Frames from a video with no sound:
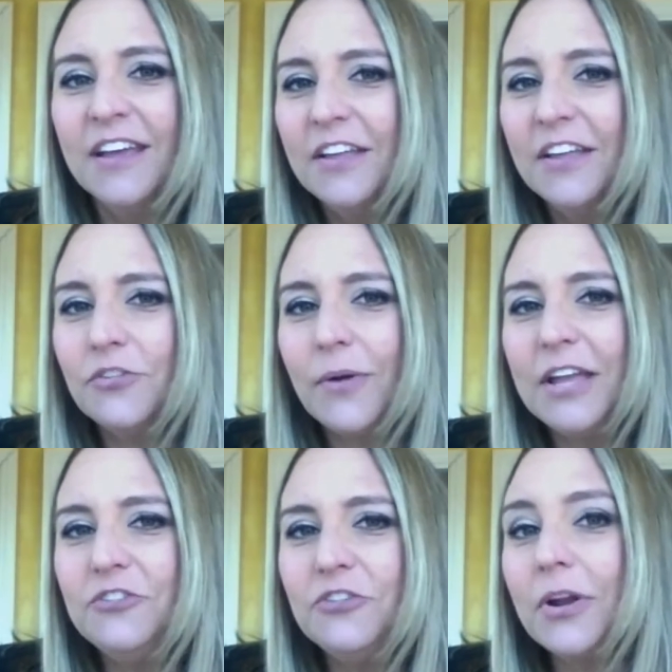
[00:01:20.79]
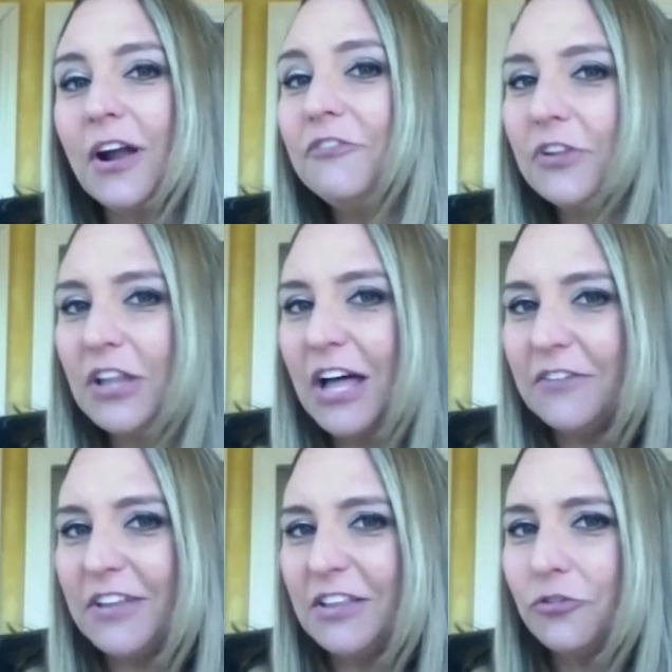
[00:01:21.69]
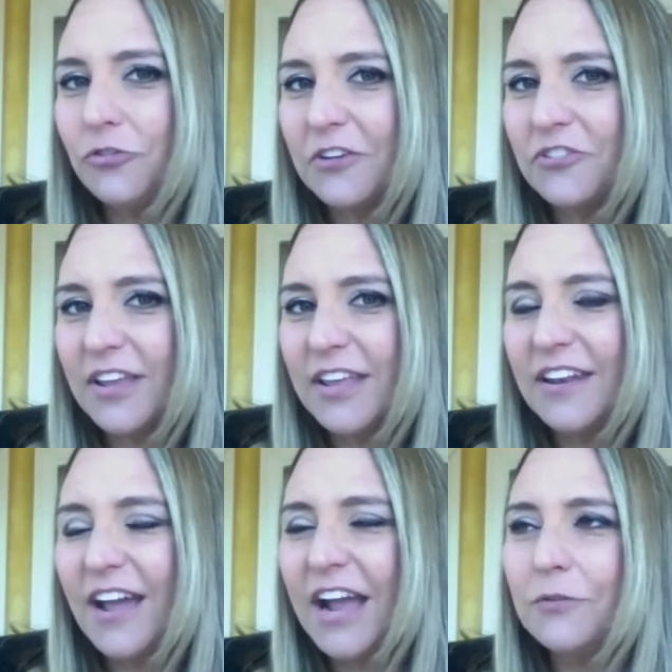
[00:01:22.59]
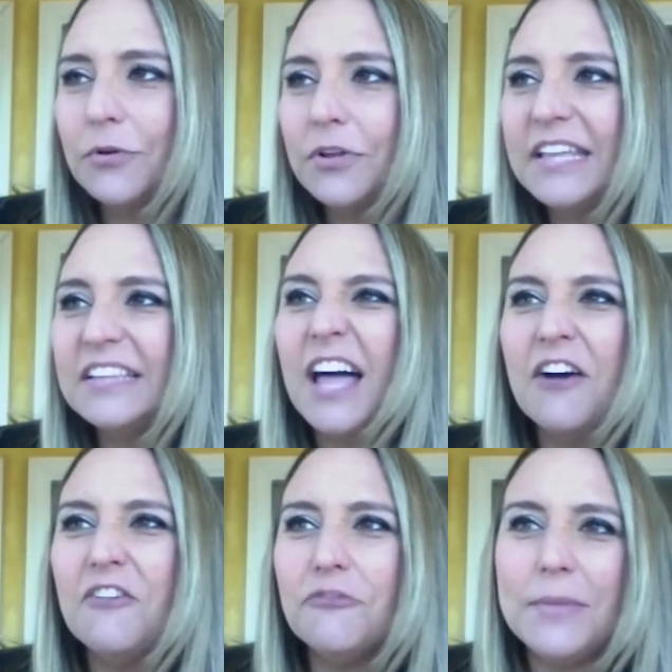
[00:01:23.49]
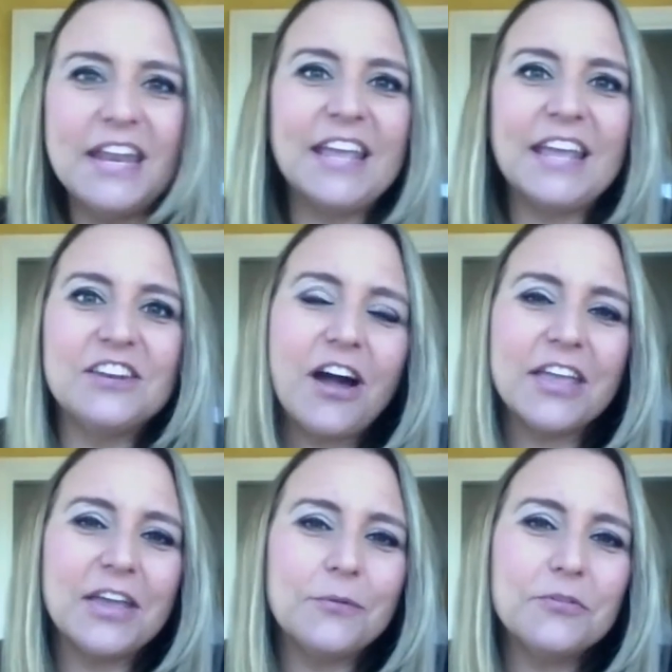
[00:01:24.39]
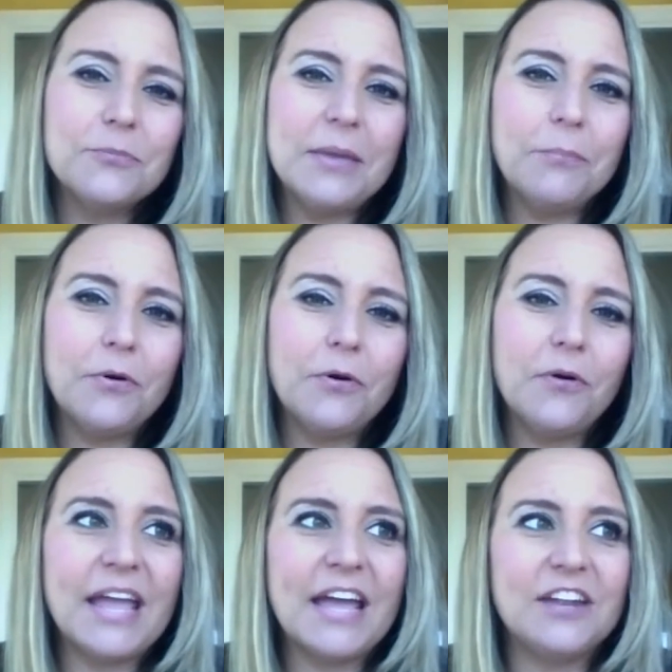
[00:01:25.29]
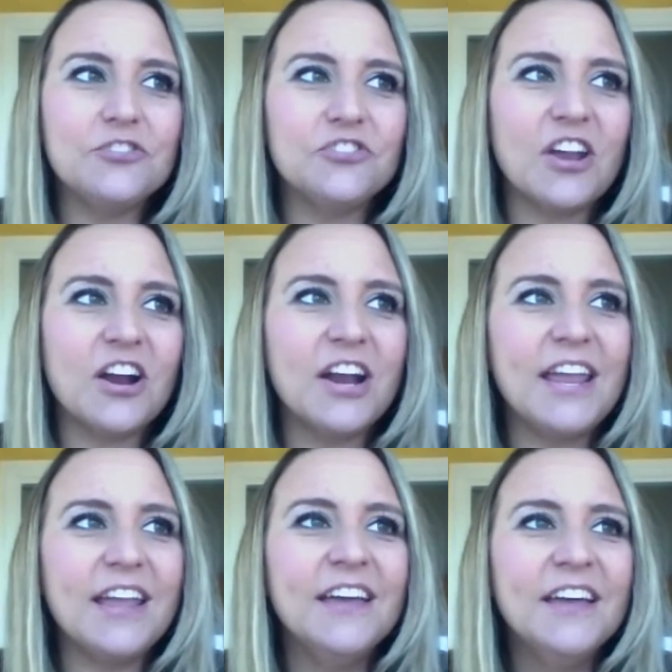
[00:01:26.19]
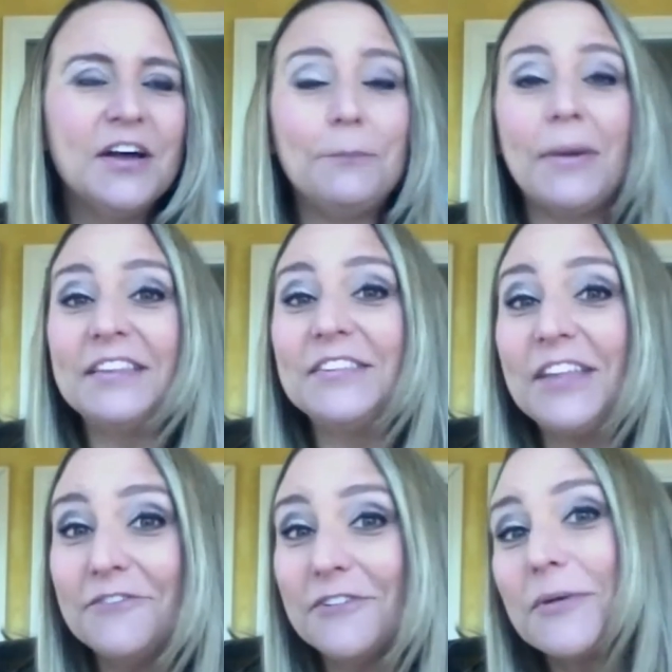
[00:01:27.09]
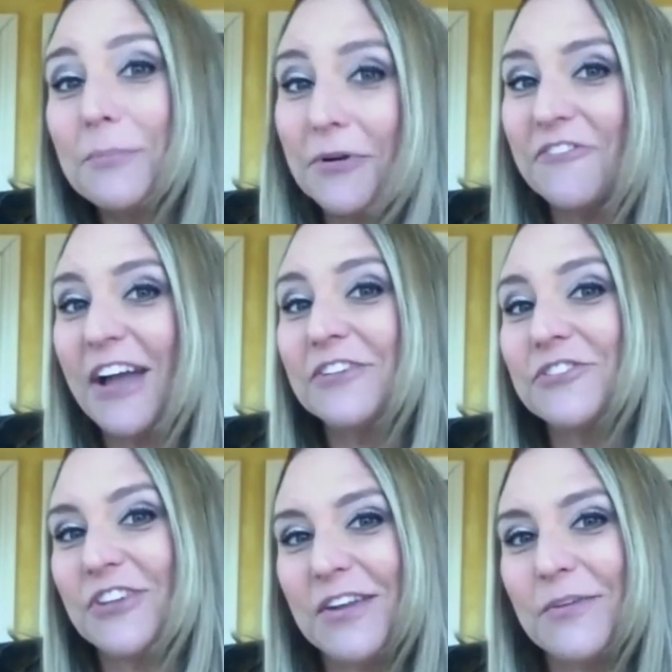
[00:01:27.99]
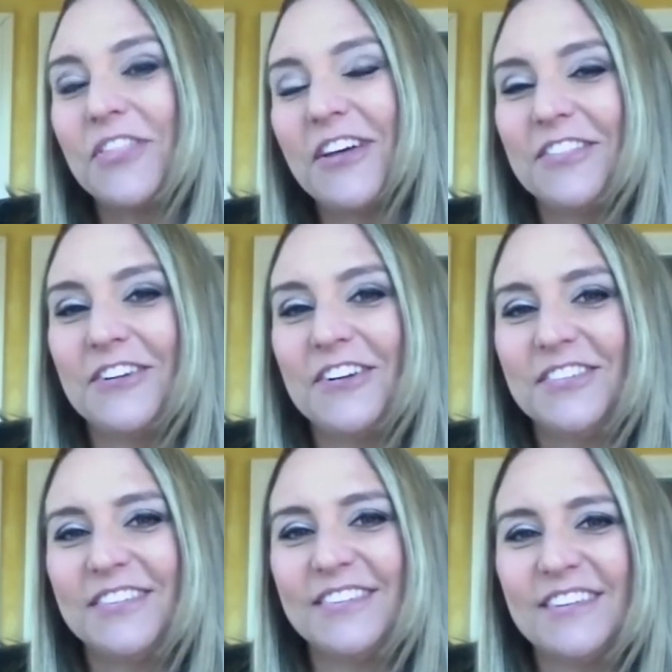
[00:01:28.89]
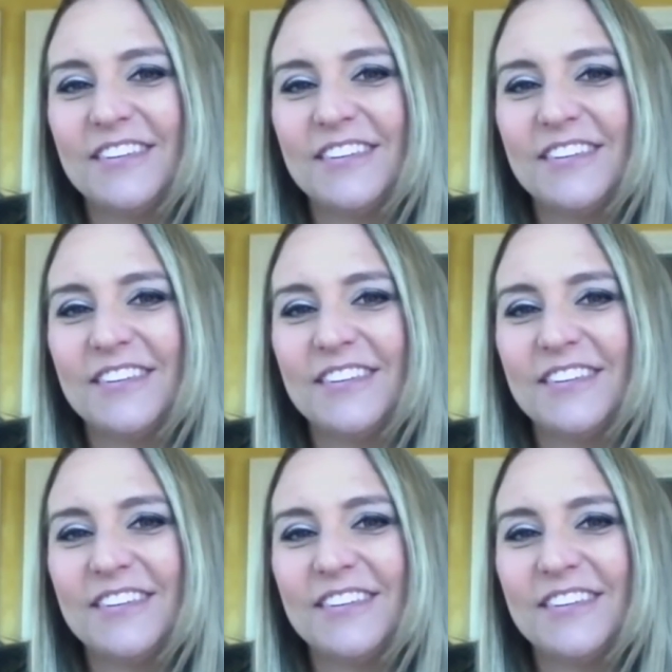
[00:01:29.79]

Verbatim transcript: So I do an awful lot of instruction. I really love meeting and talking with people and sharing my love of the profession with others.